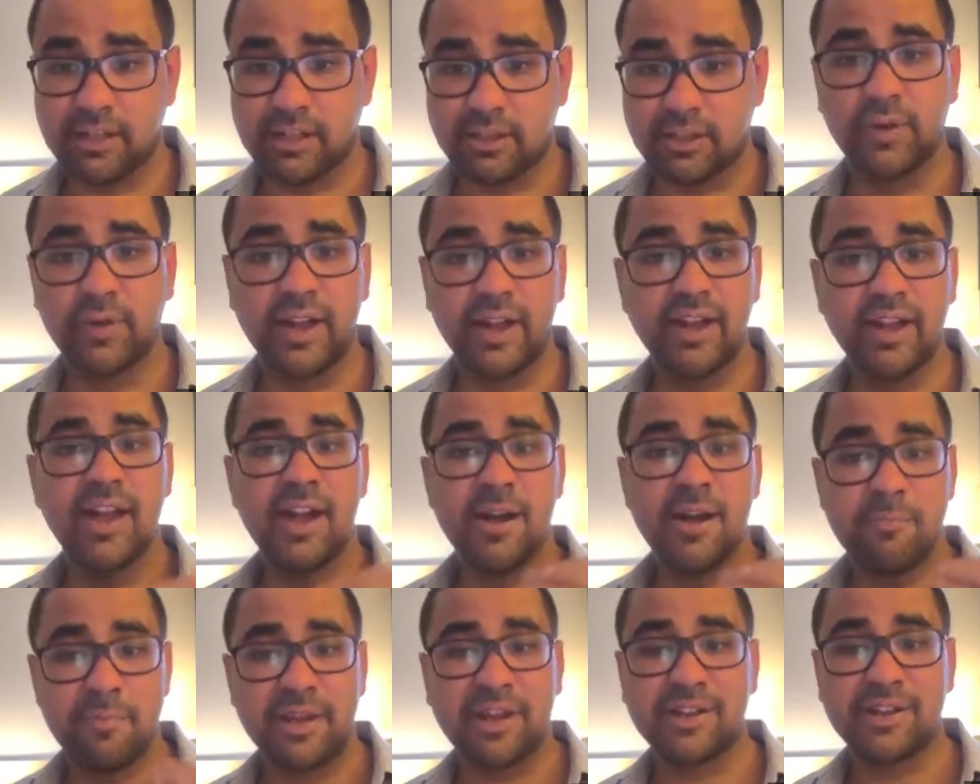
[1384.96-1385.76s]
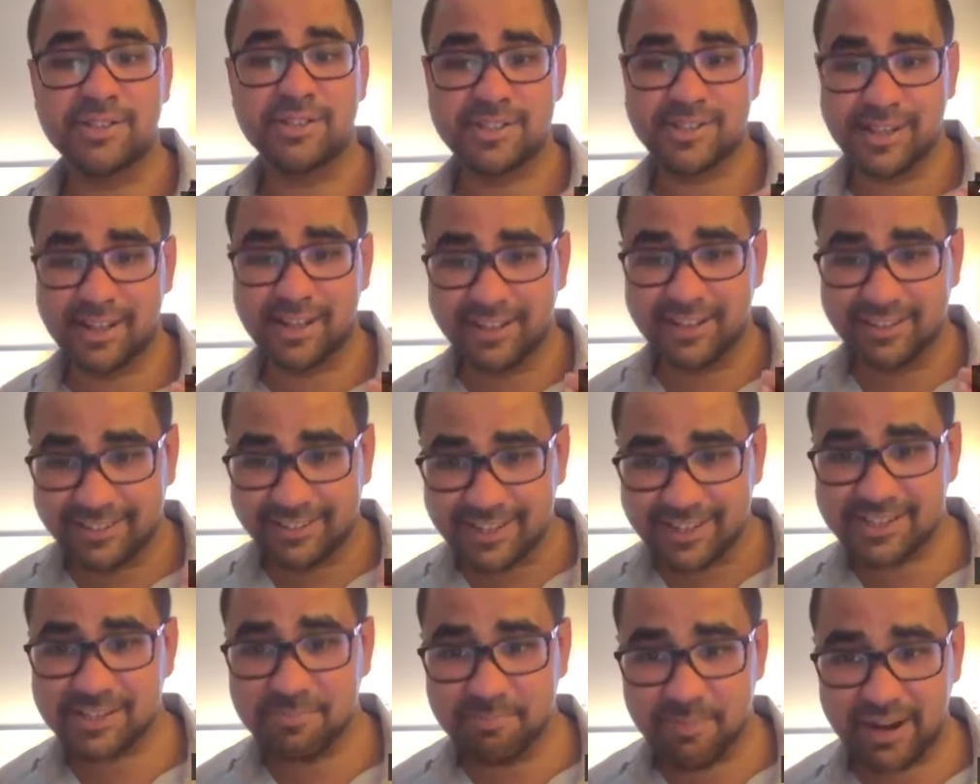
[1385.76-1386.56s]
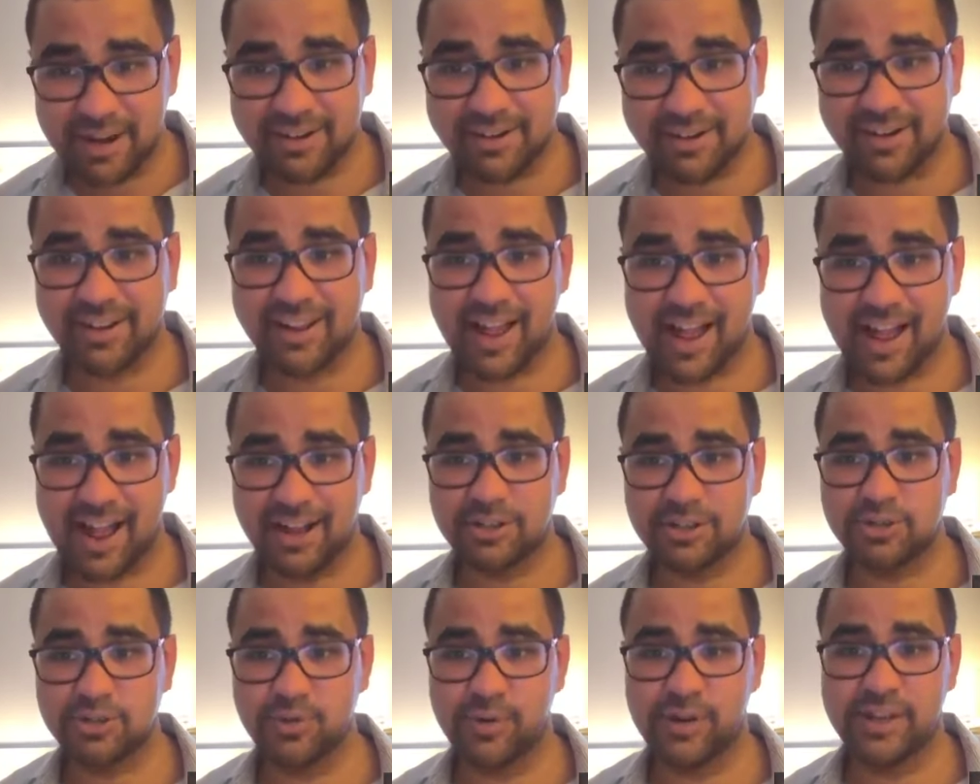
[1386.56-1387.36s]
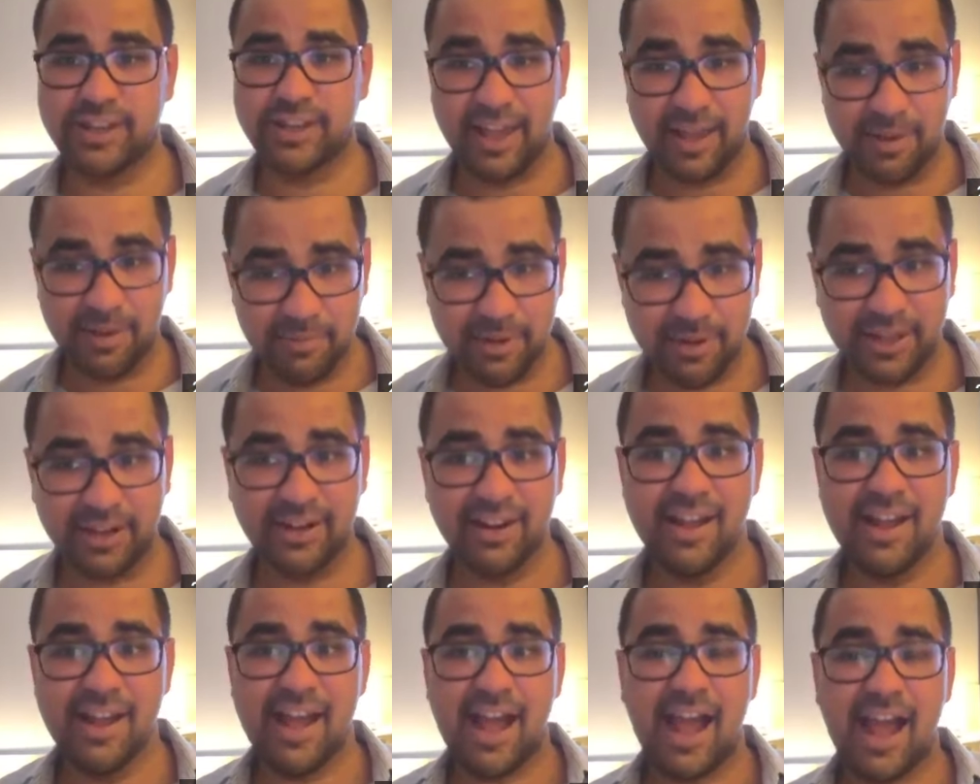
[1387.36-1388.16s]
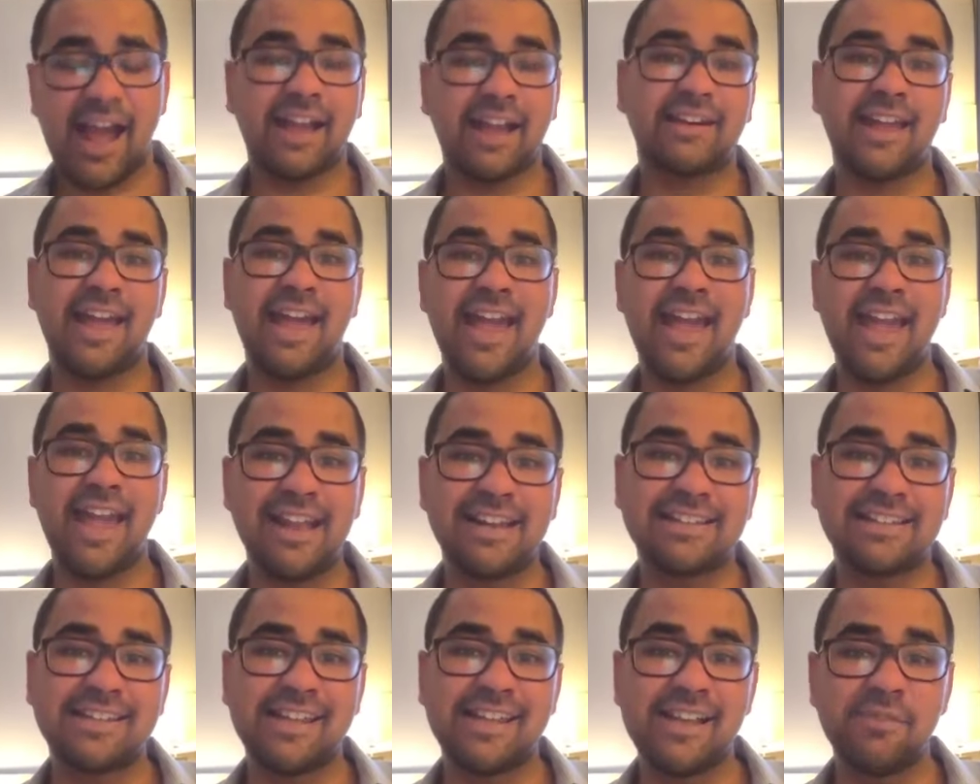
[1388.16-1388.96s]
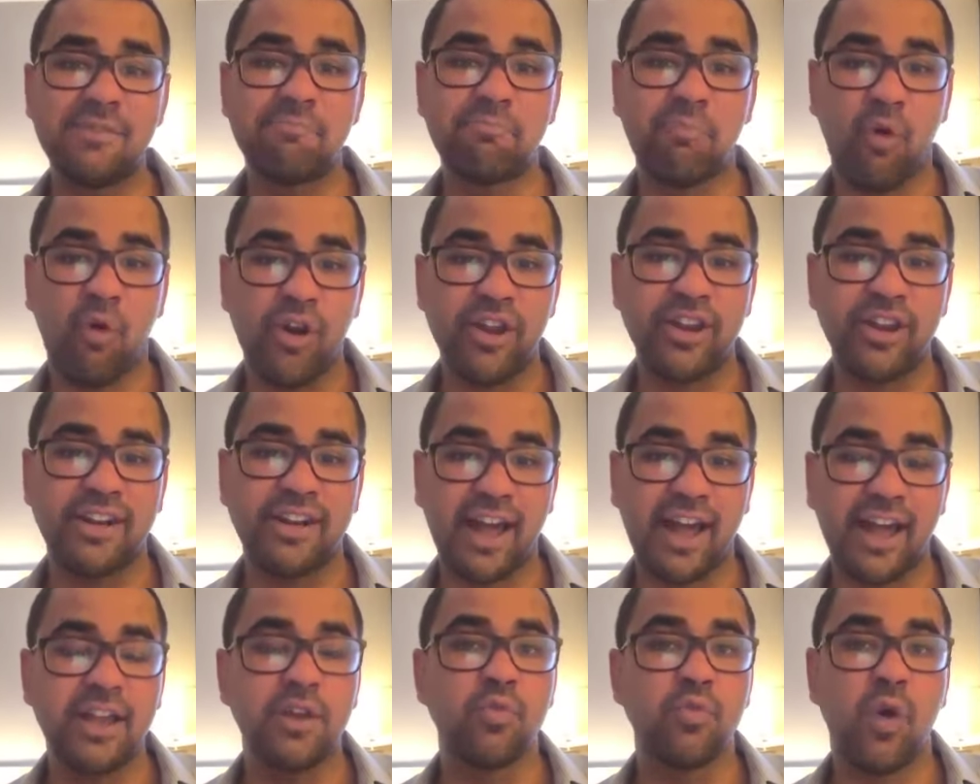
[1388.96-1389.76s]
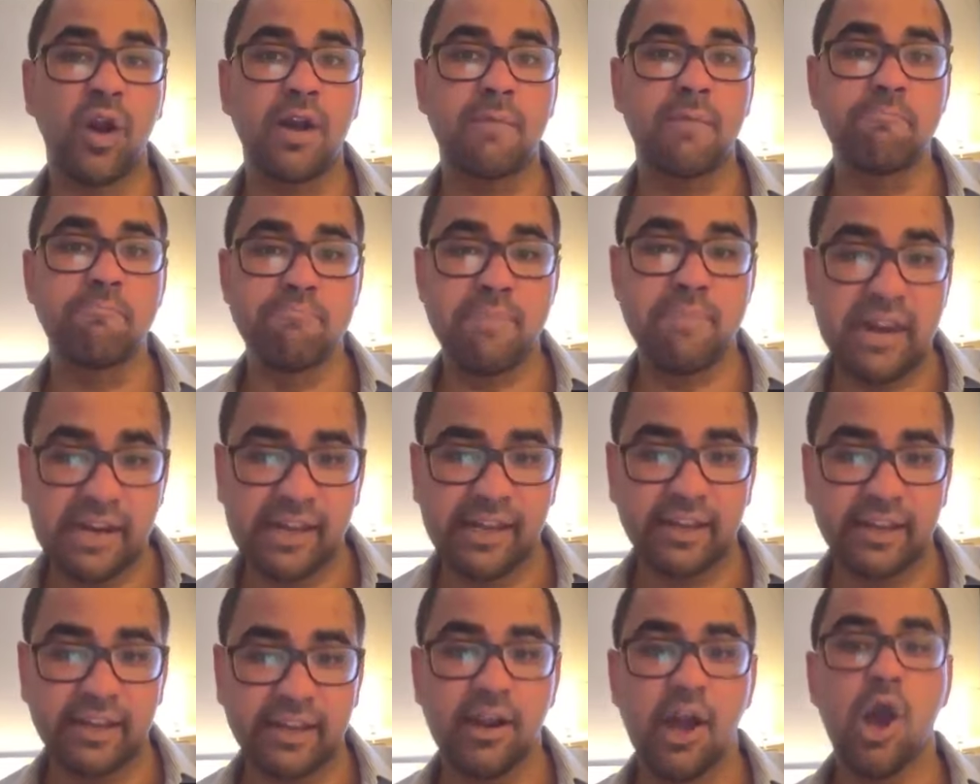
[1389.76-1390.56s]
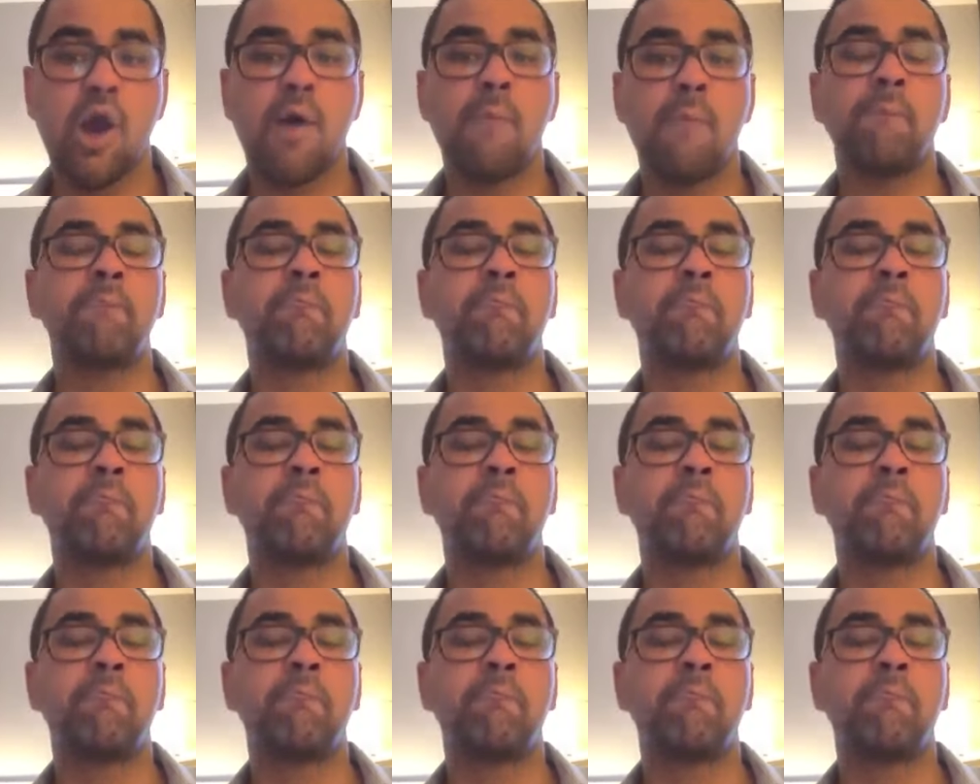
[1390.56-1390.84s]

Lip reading: by the way, because this metric actually came in at 18.91 million,